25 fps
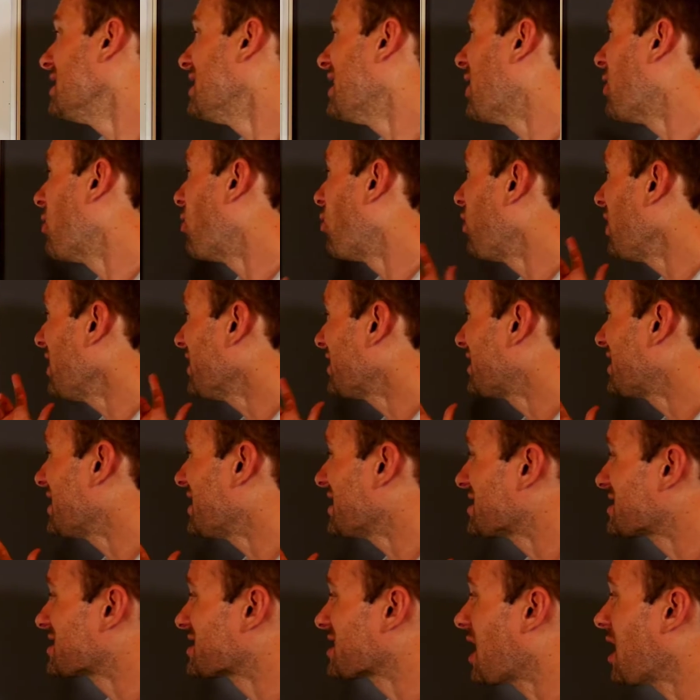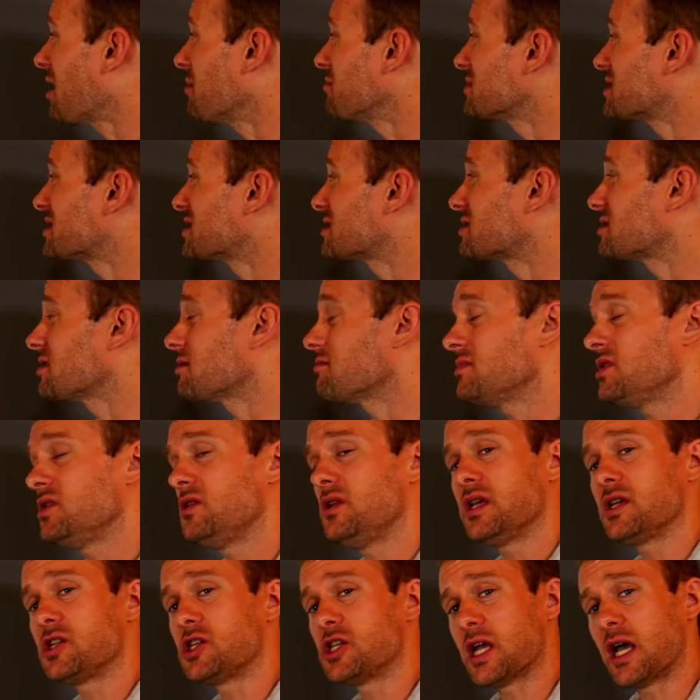Now, with this comes some
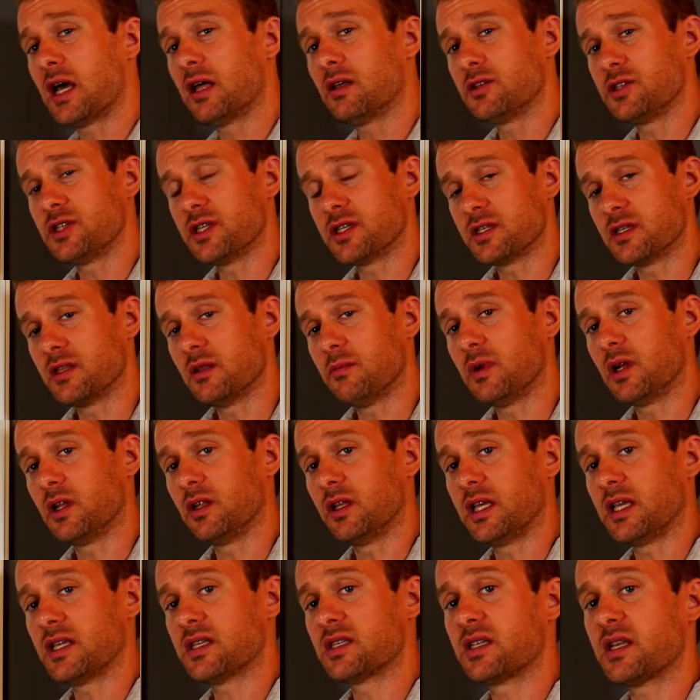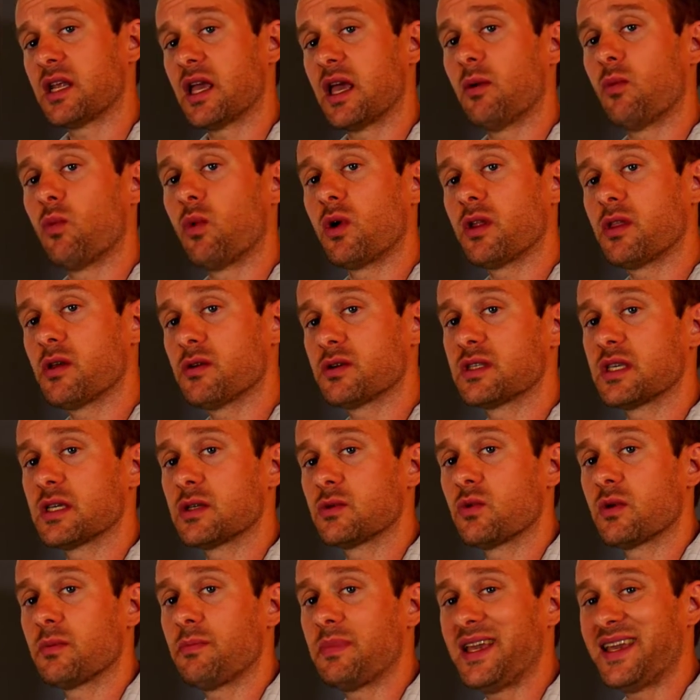unique challenges in the Middle East. And one of those
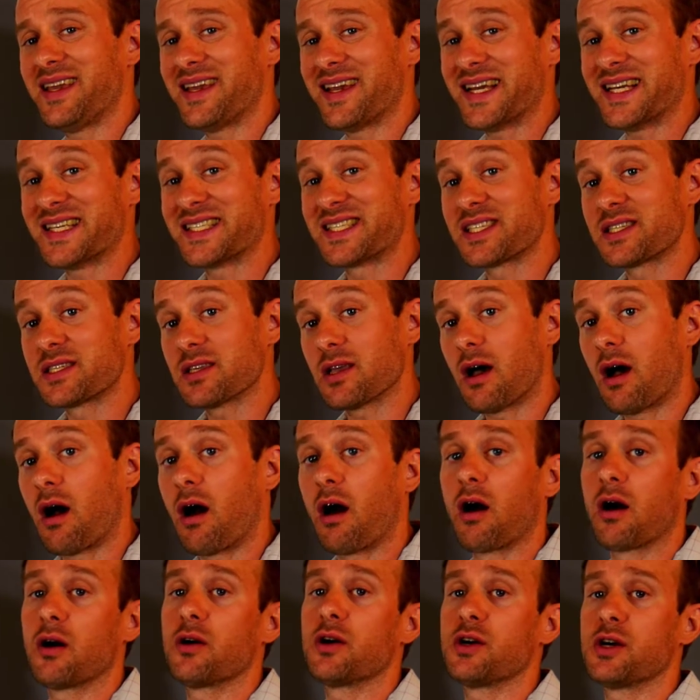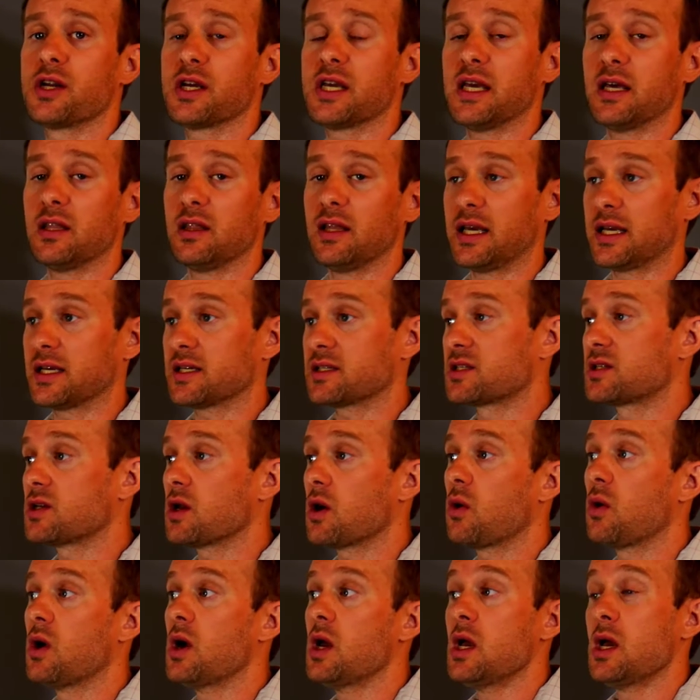things would be it's harder to get links.
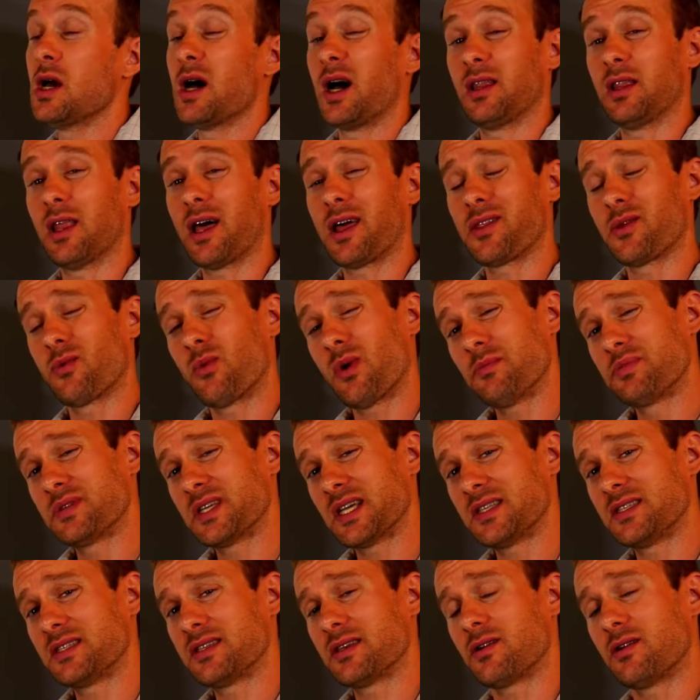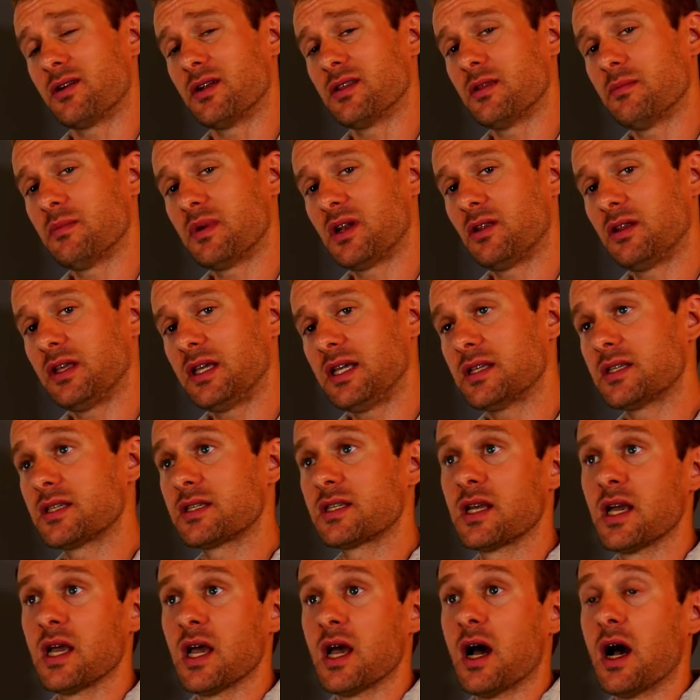So a lot of the websites that are in the Middle
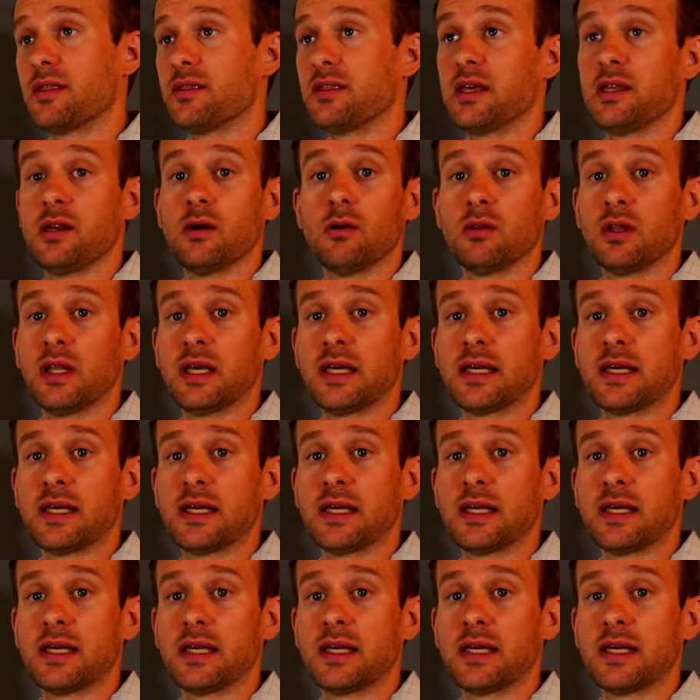East, they don't